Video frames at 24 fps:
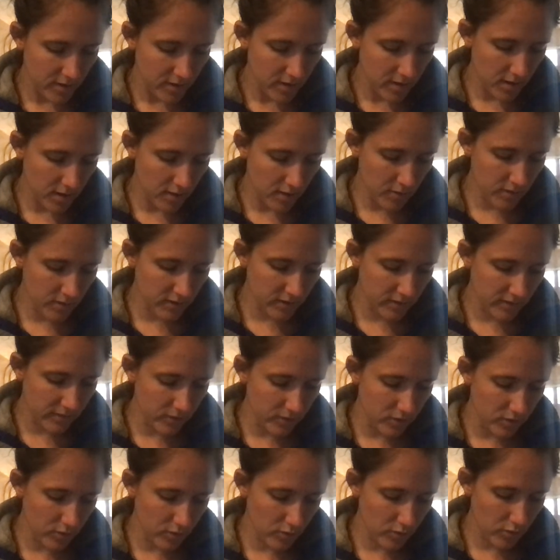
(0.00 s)
It was a
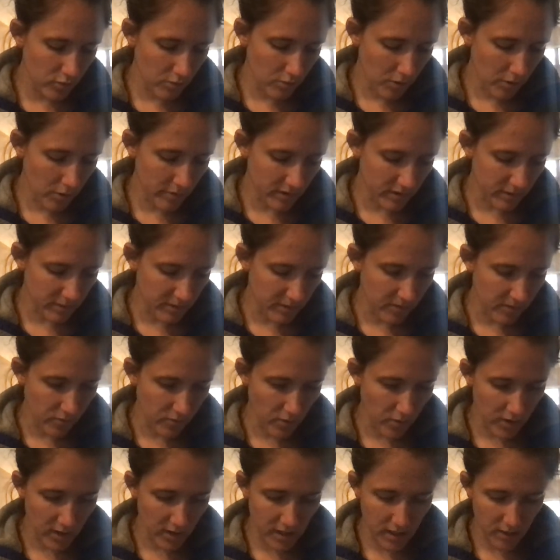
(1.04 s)
few moments
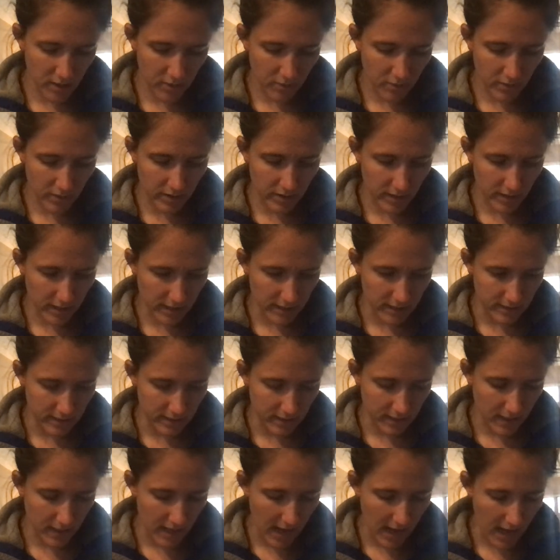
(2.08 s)
before he realized
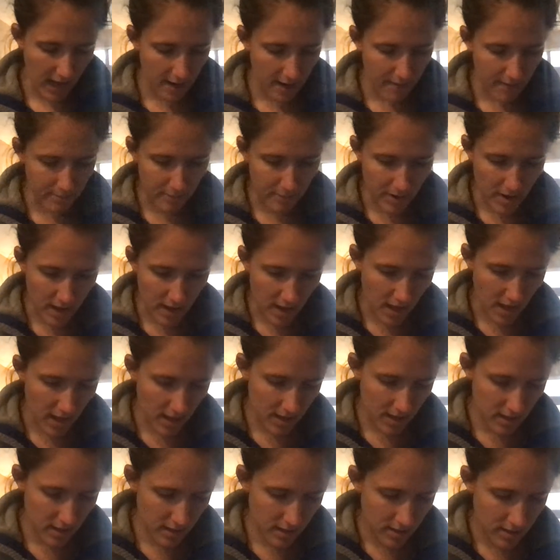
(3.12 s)
he had
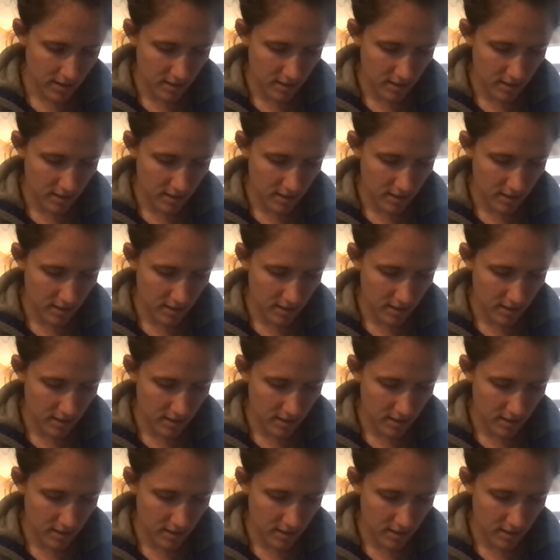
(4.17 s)
been